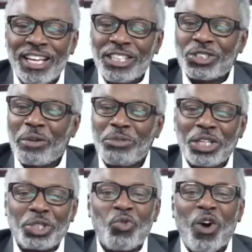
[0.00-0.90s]
So I'm
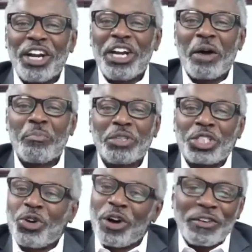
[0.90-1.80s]
just one number
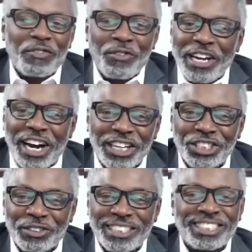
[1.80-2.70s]
short of
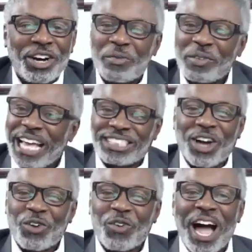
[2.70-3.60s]
300. So, but that's
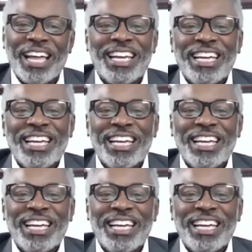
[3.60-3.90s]
all right.